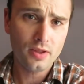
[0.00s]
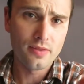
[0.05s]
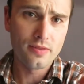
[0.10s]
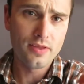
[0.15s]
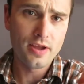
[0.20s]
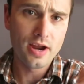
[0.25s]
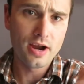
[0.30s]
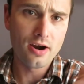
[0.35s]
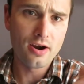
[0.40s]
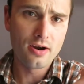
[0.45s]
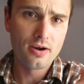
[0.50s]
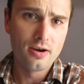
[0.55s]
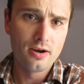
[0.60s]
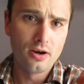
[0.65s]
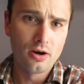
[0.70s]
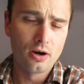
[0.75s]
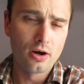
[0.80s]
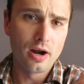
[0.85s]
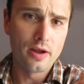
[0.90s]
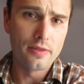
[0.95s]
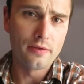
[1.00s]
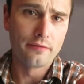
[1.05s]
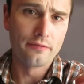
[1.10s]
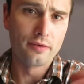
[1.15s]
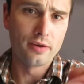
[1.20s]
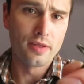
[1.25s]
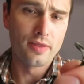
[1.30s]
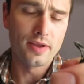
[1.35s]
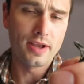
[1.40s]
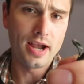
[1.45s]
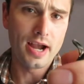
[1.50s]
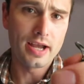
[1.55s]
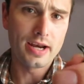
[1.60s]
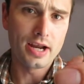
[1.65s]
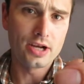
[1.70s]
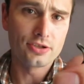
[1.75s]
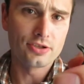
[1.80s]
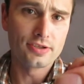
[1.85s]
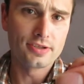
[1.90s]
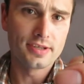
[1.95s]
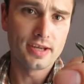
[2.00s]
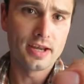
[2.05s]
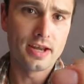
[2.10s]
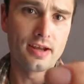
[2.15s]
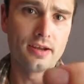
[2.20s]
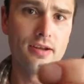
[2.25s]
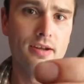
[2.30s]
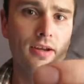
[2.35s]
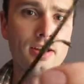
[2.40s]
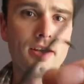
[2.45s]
there, or on the foot of the guide, I should say,